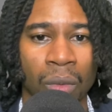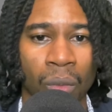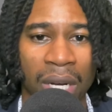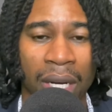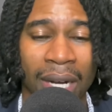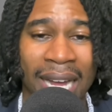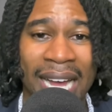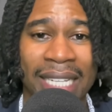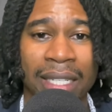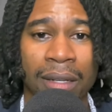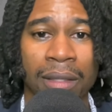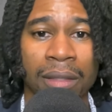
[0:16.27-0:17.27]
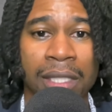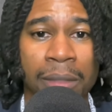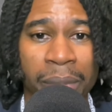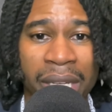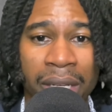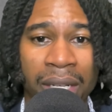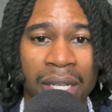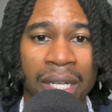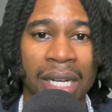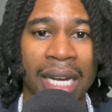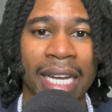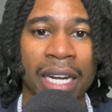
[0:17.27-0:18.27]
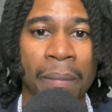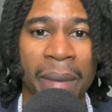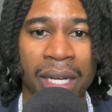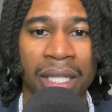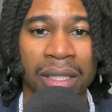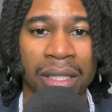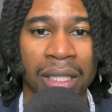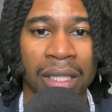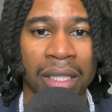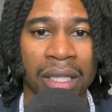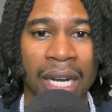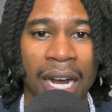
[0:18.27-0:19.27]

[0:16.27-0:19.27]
Well, as a speaker and a minister,